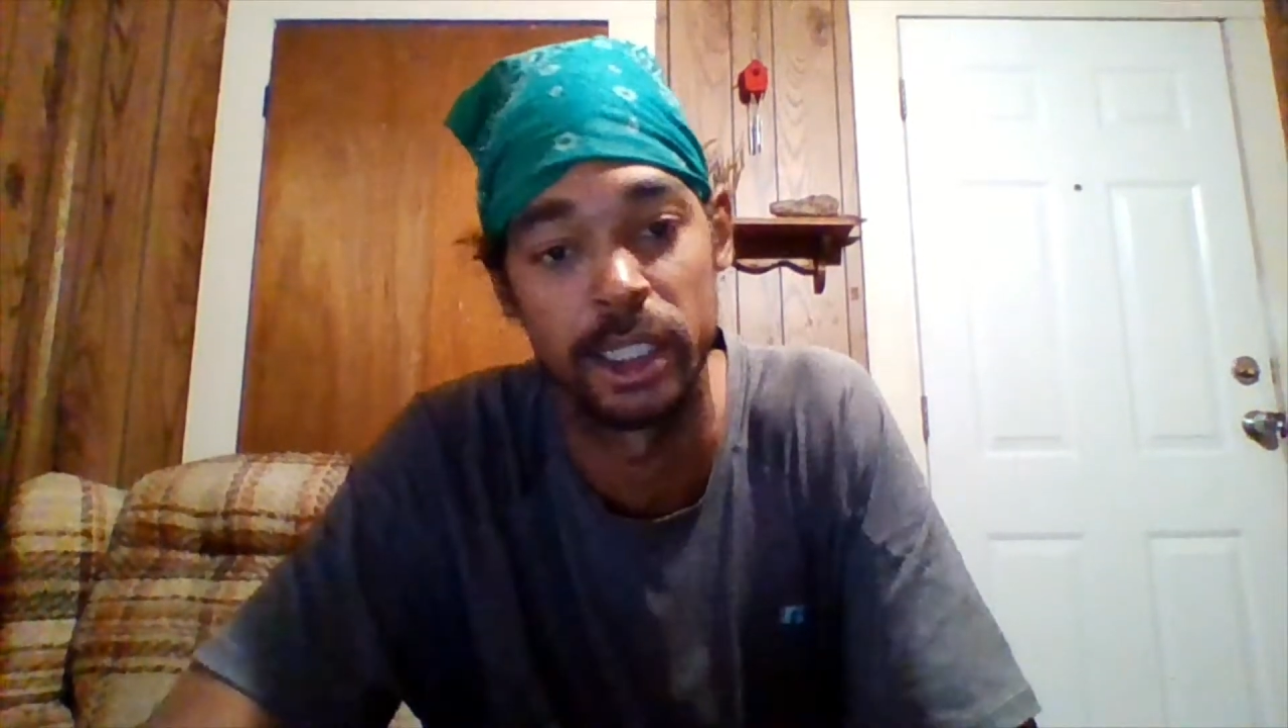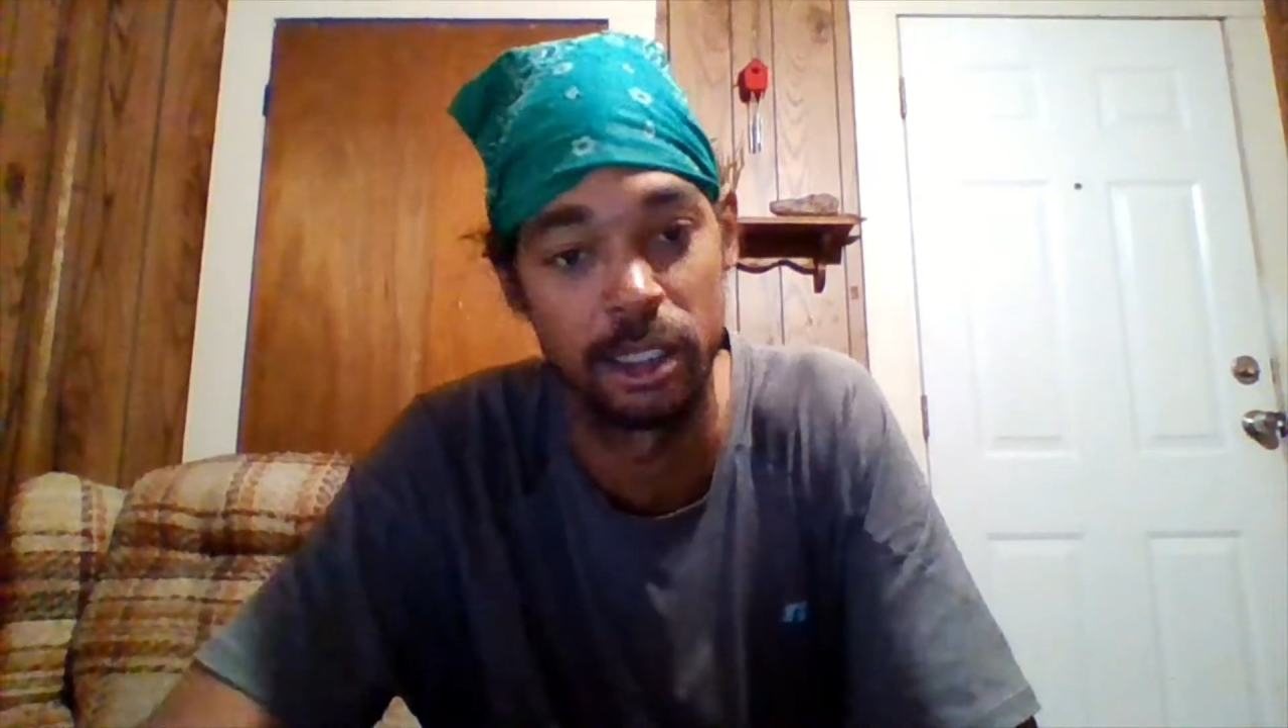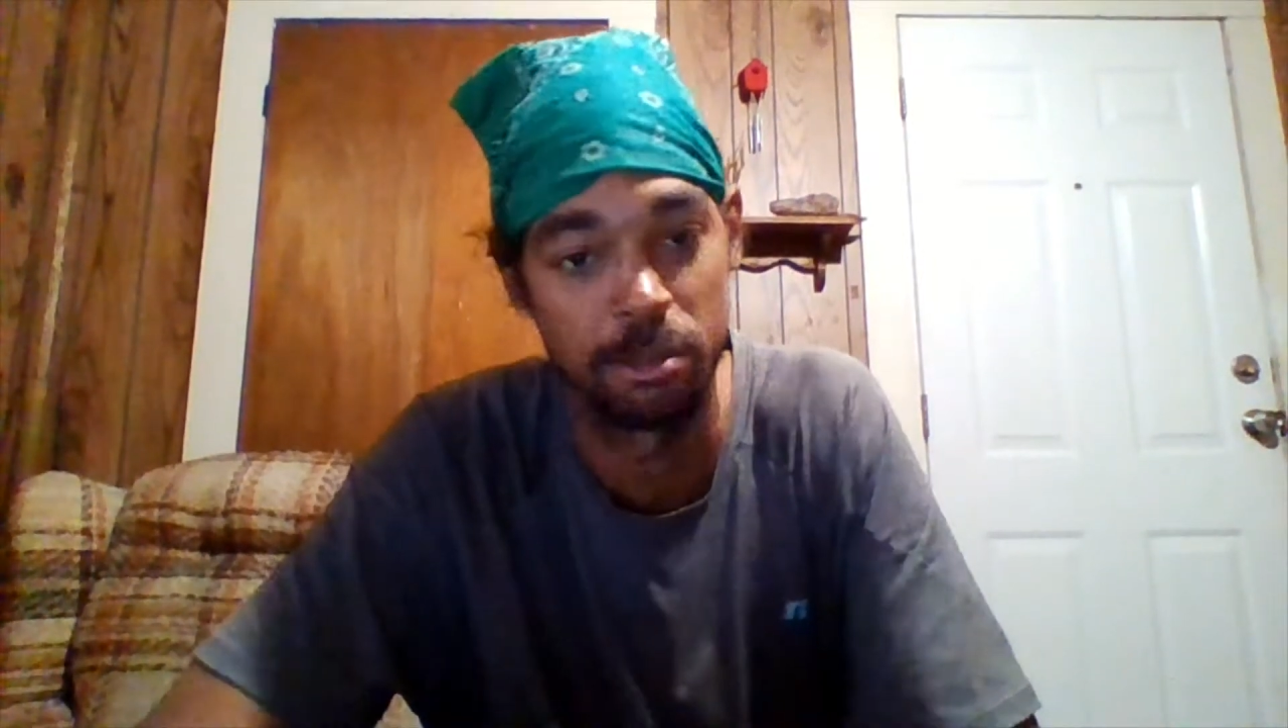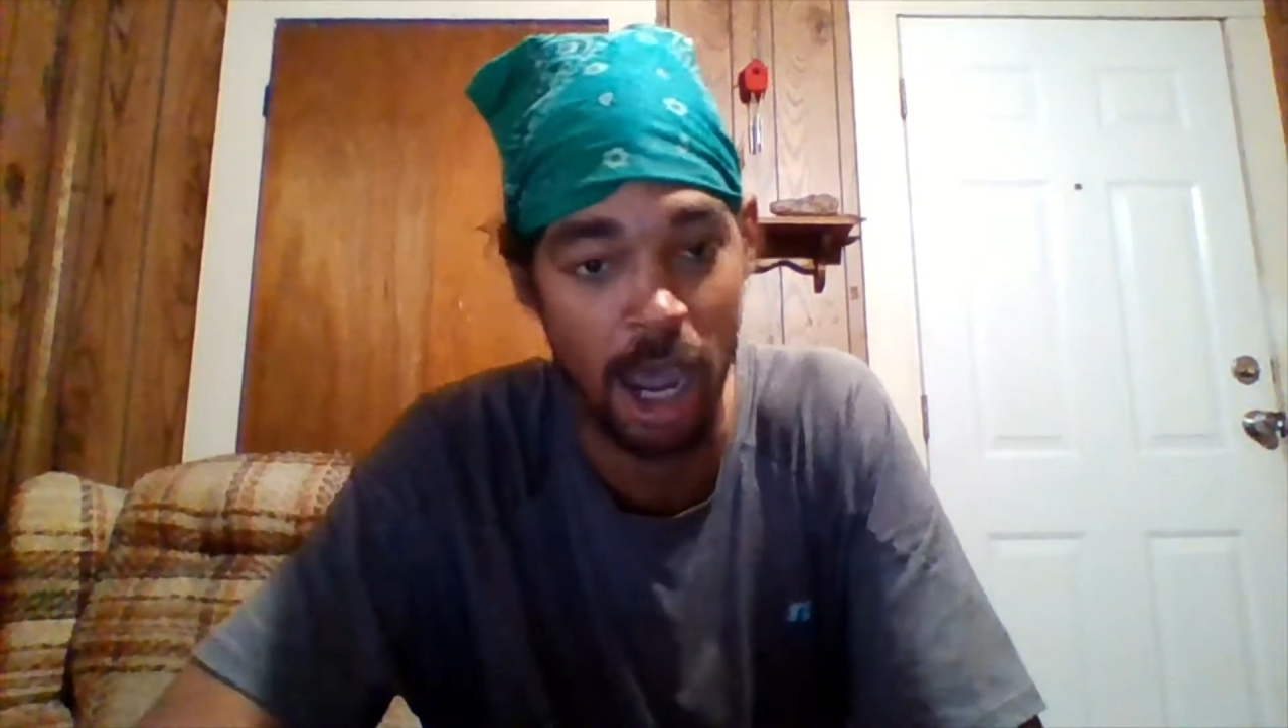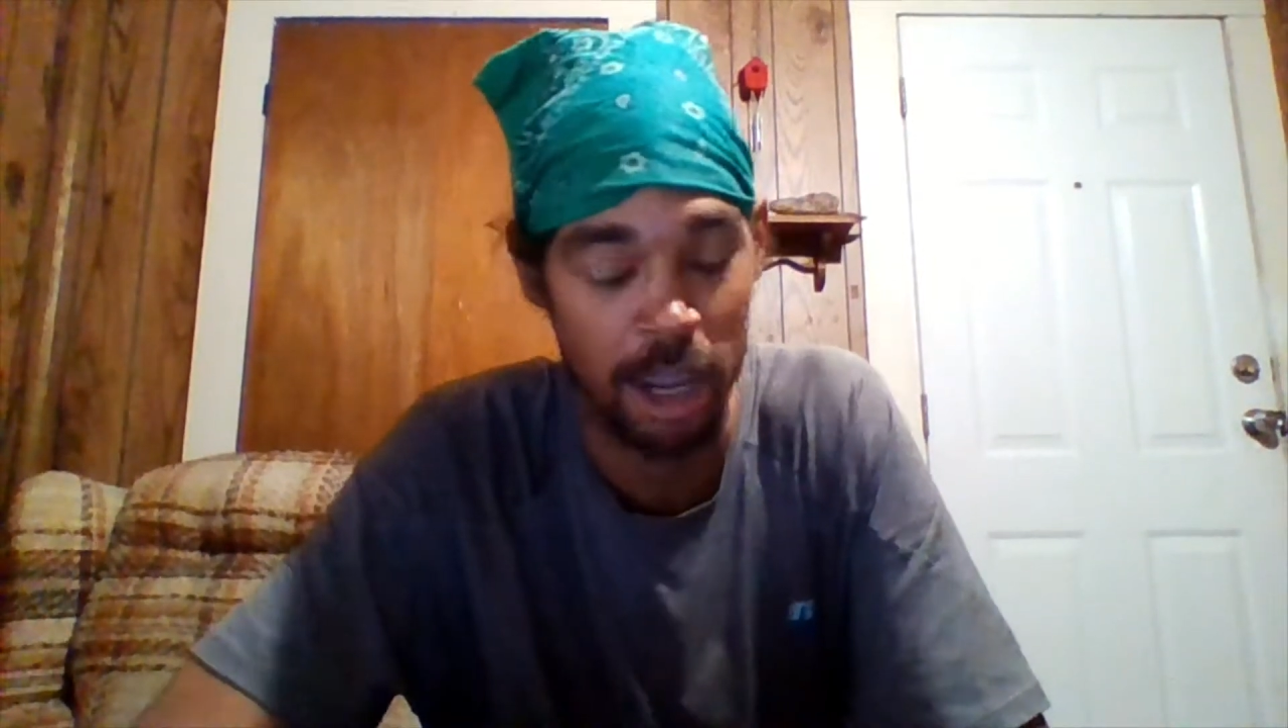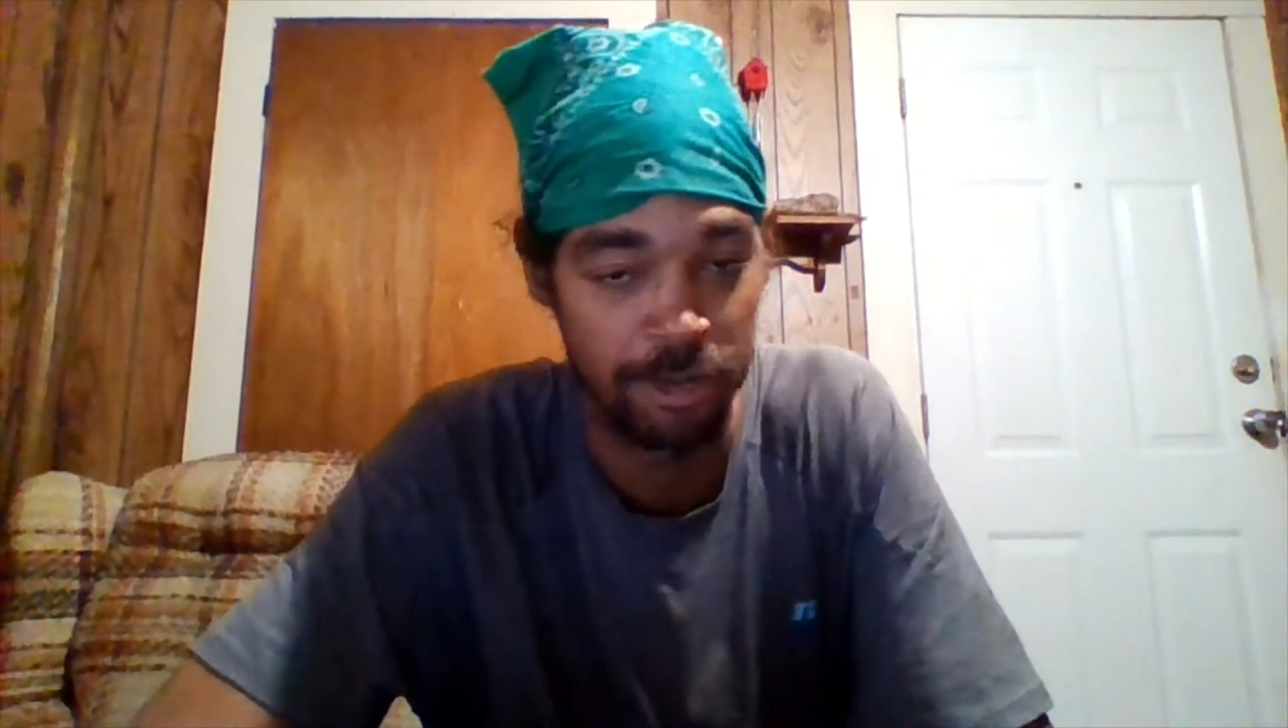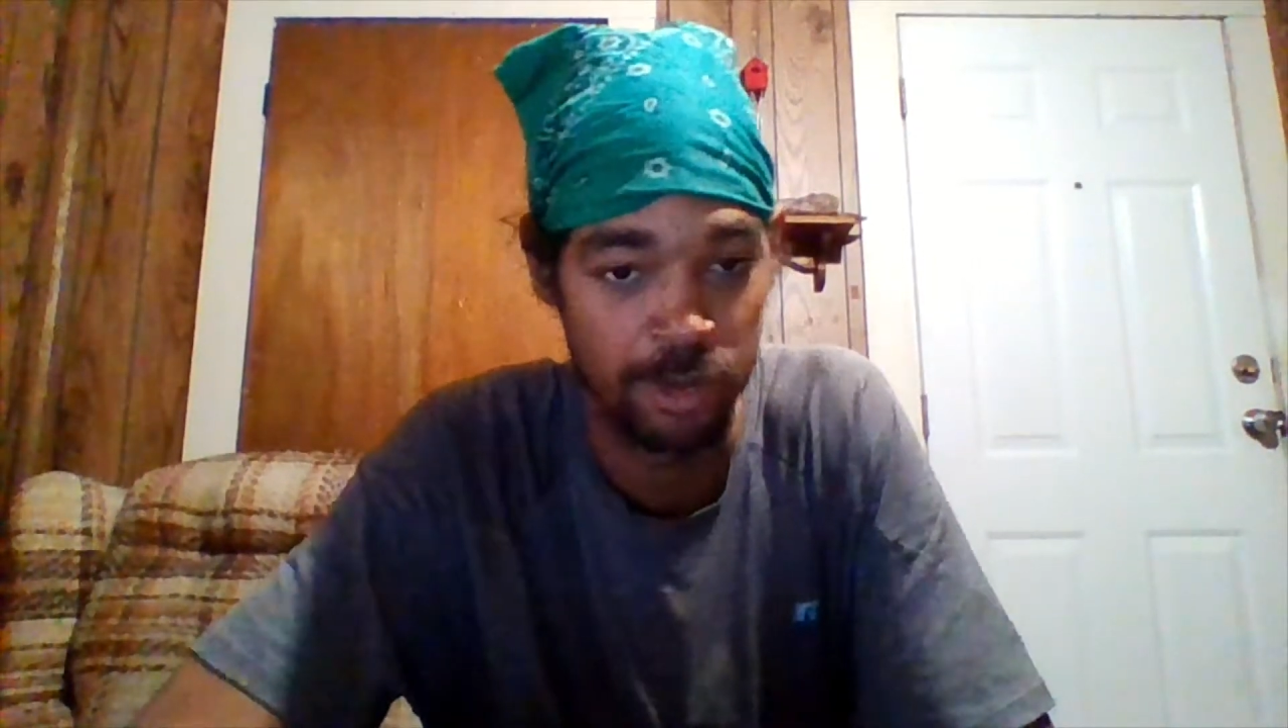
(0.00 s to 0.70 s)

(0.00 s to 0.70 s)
anybody